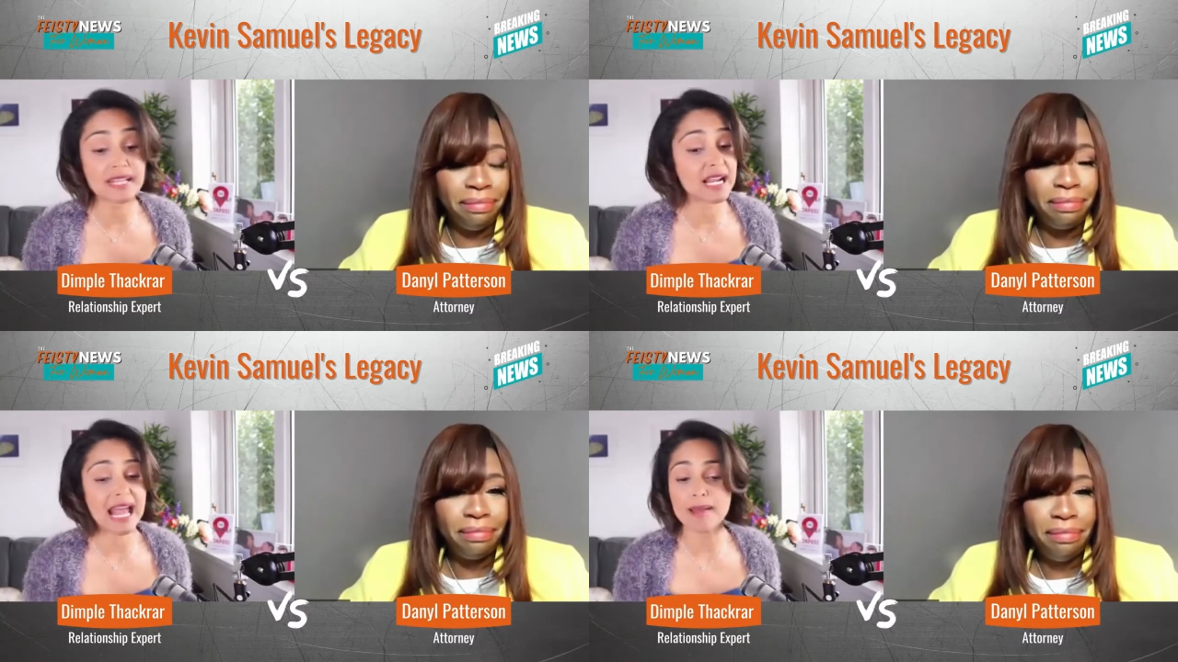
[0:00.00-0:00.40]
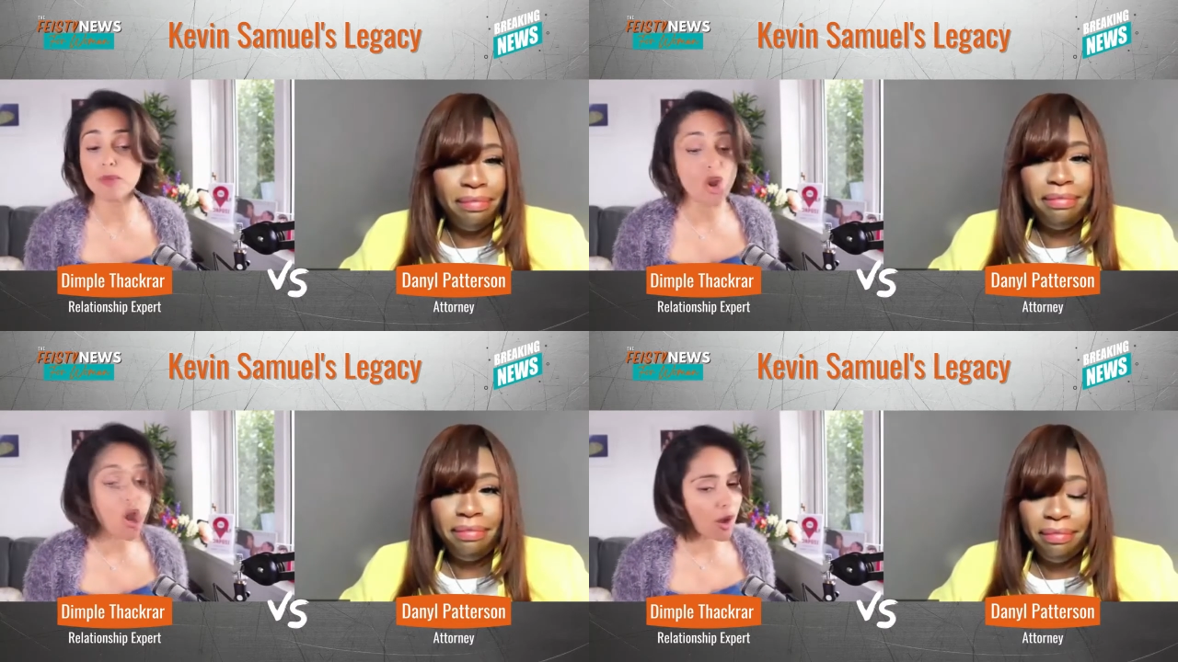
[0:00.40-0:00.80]
Speaker 1: I
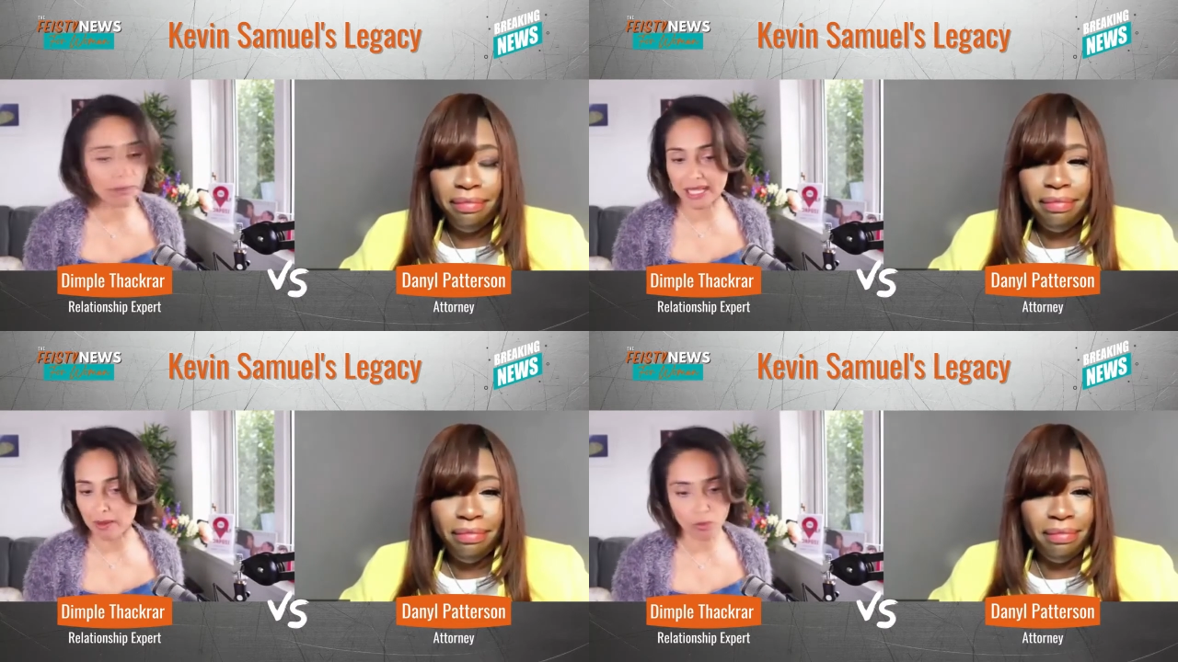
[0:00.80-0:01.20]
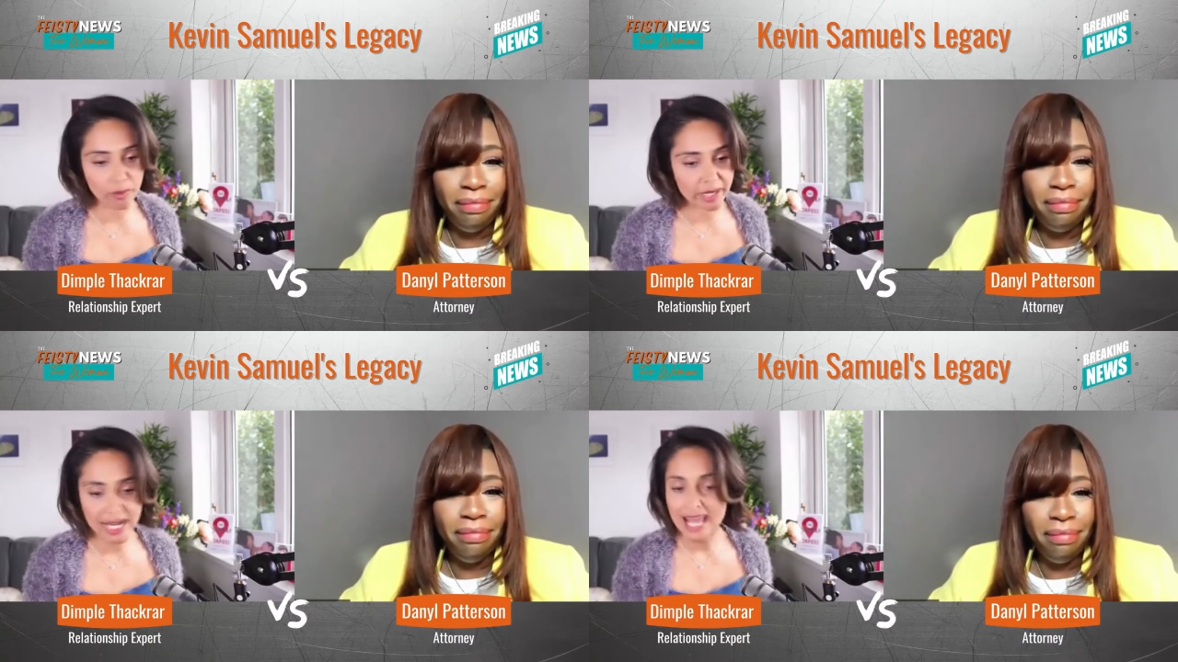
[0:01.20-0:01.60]
am not a Black
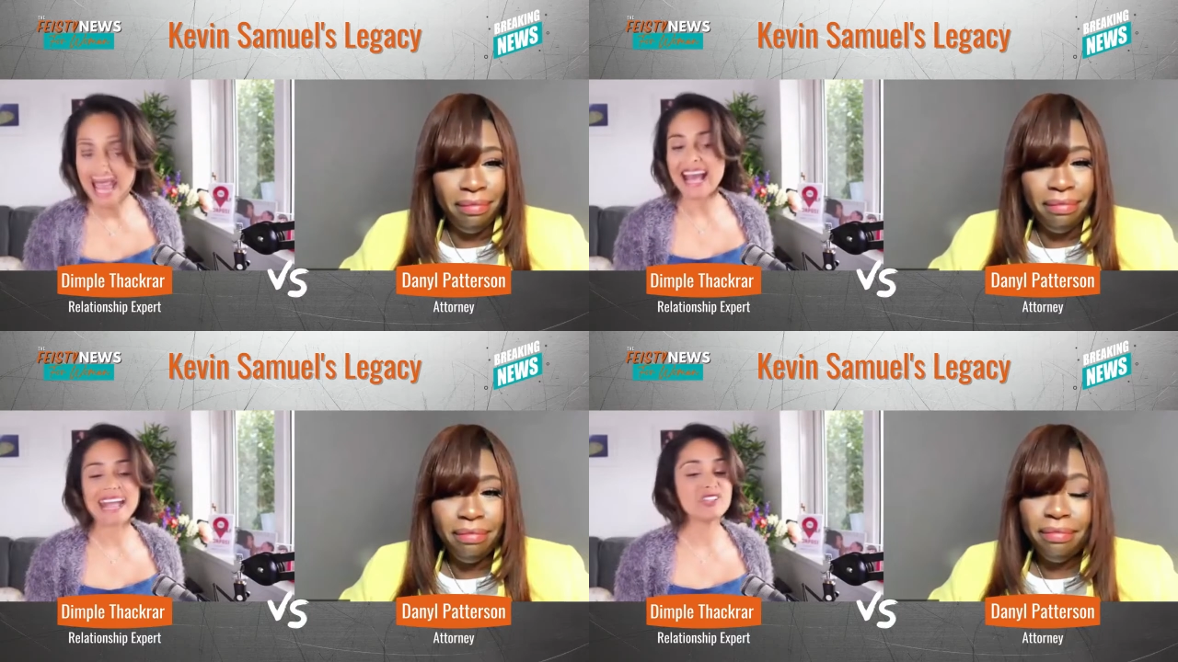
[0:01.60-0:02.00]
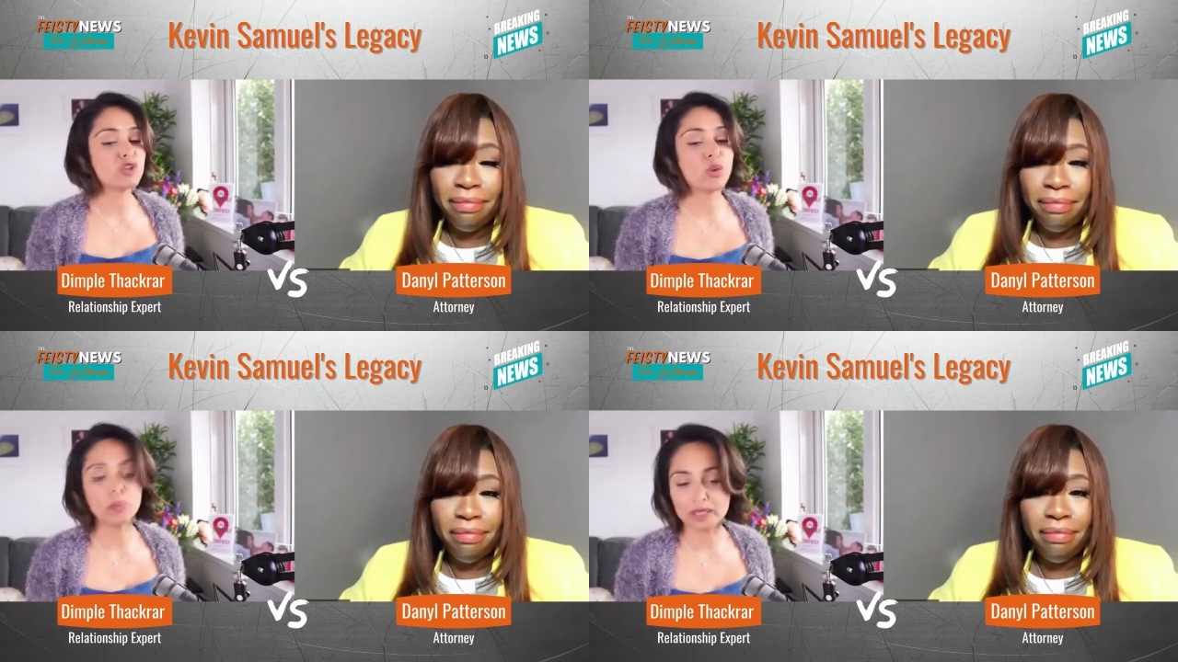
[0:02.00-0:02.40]
woman. I
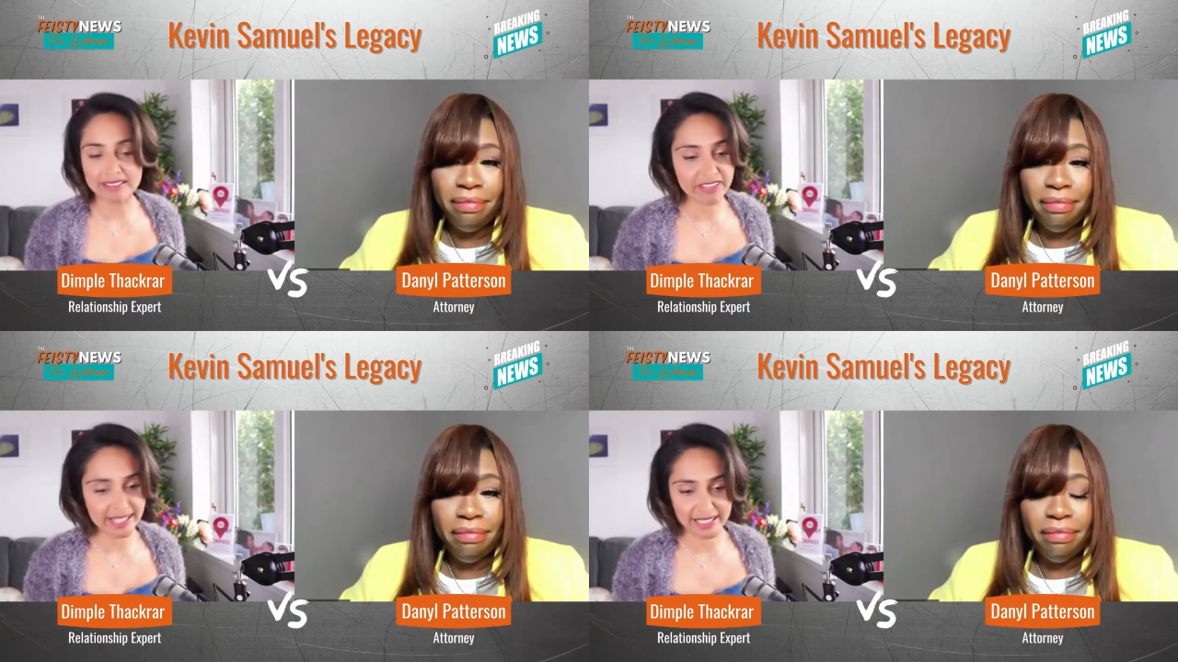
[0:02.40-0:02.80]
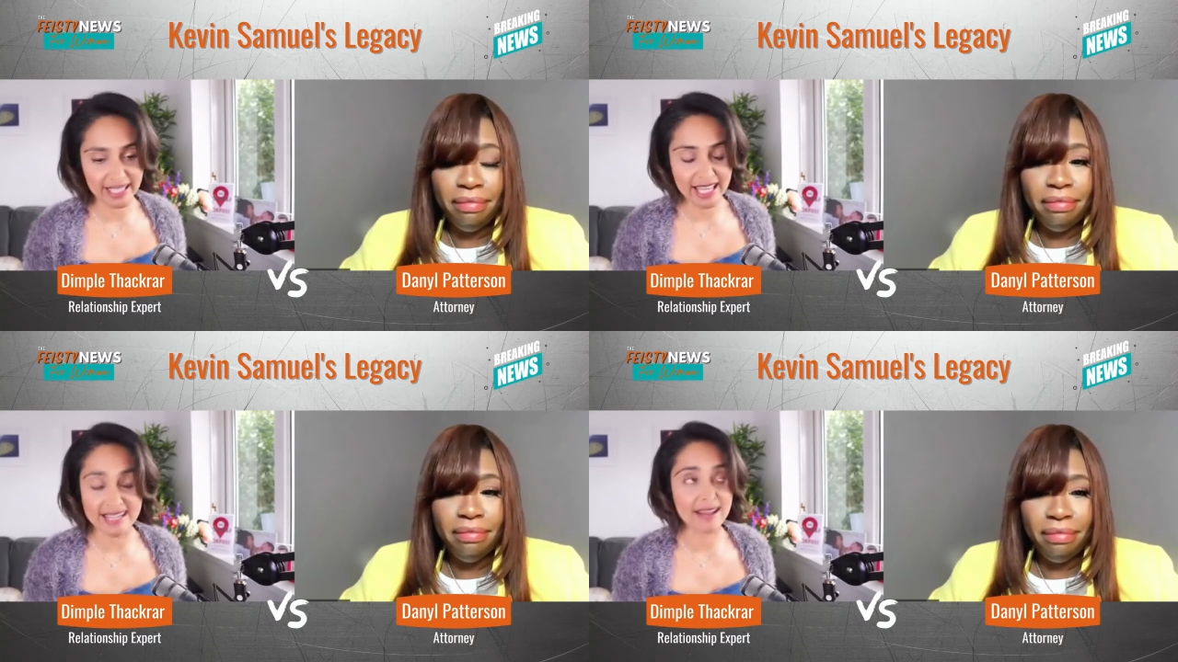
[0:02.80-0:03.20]
don't live
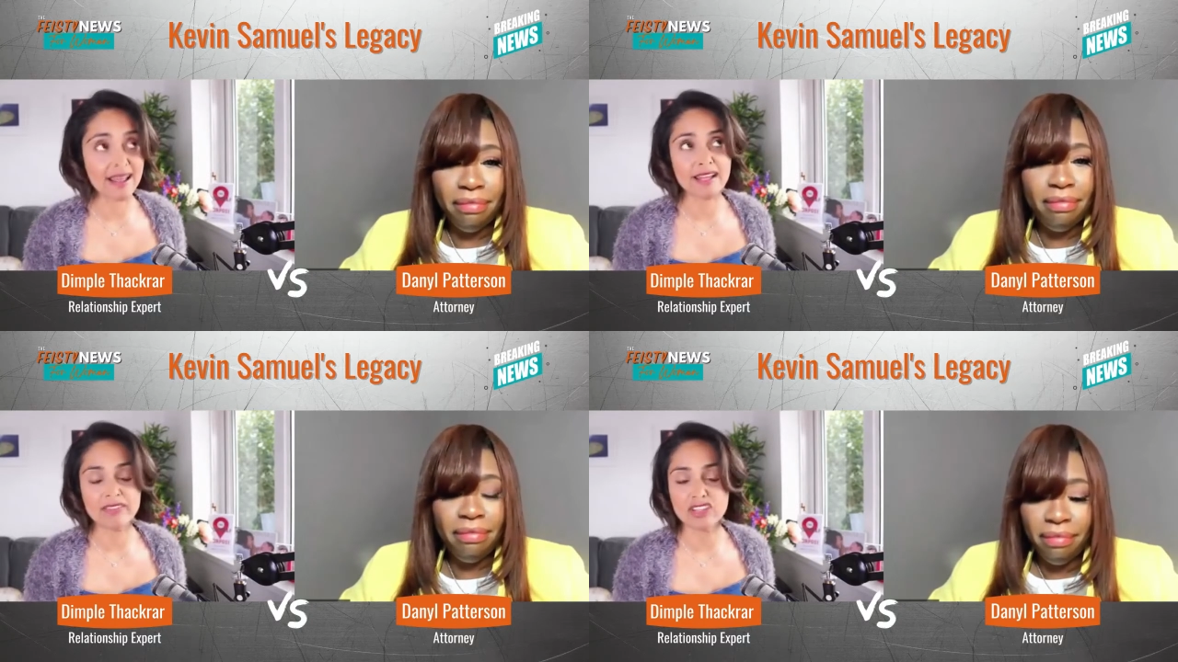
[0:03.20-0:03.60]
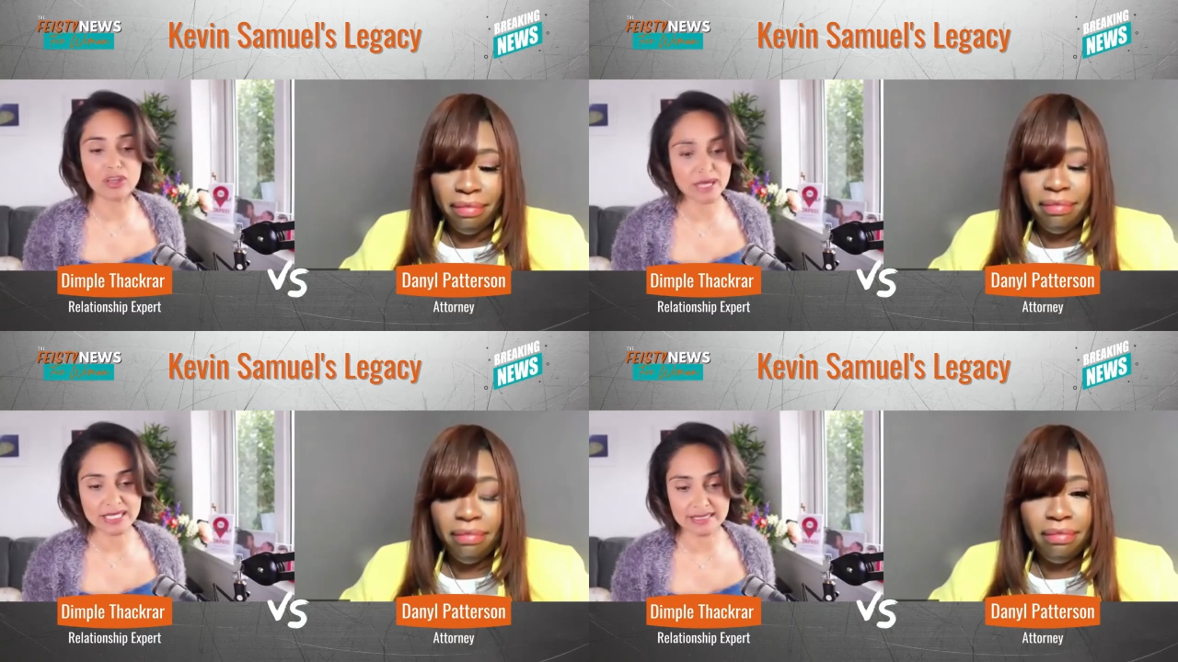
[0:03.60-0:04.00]
in the
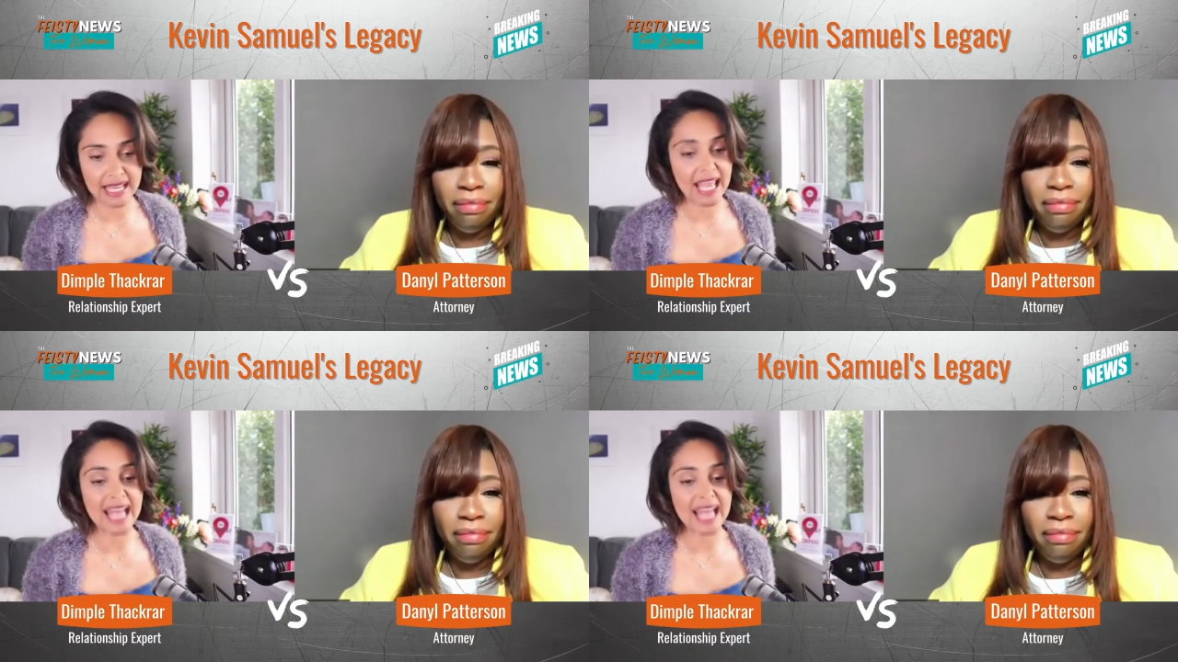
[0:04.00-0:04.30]
USA,